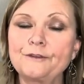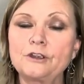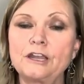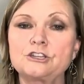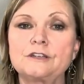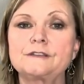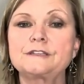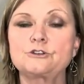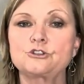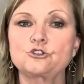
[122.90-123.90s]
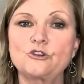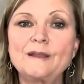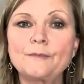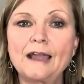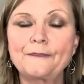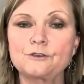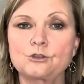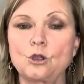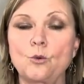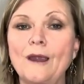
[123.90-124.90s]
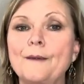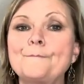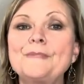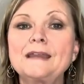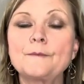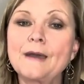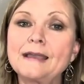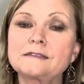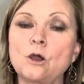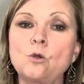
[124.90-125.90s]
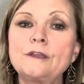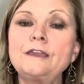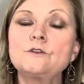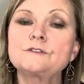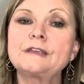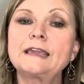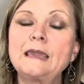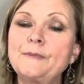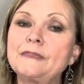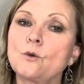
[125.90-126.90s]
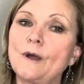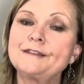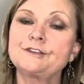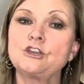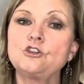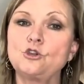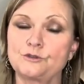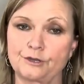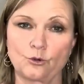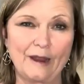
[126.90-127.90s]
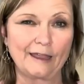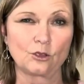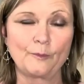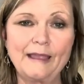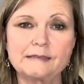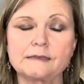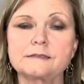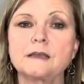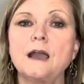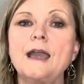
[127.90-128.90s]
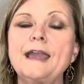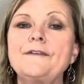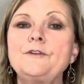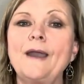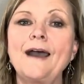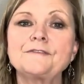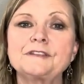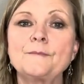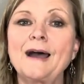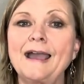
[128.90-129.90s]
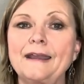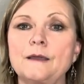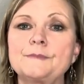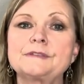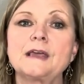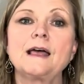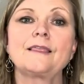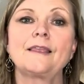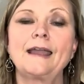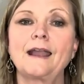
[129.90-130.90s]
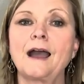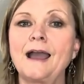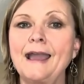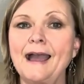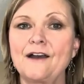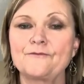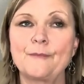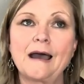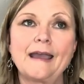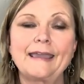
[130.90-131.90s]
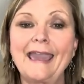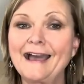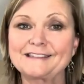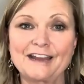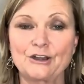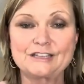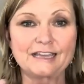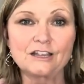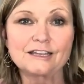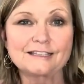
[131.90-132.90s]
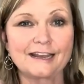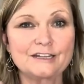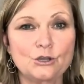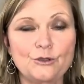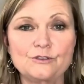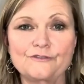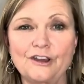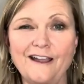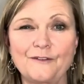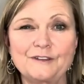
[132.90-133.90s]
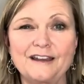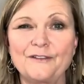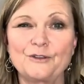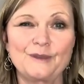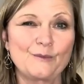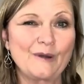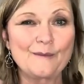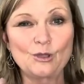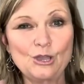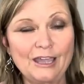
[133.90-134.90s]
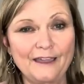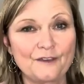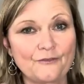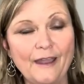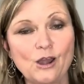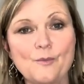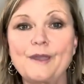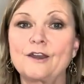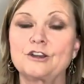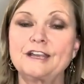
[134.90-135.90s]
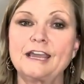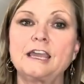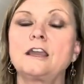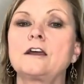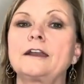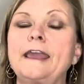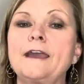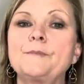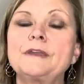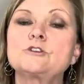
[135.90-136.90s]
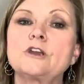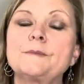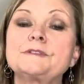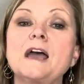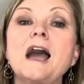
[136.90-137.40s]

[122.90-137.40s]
through your kitchen, streamline those cookware, minimize only keeping the ones that you use on a regular basis. If you have some items, like I have my cast iron skillets that I don't use very often other than when I'm cooking in the fire pit or taking it on camping trips,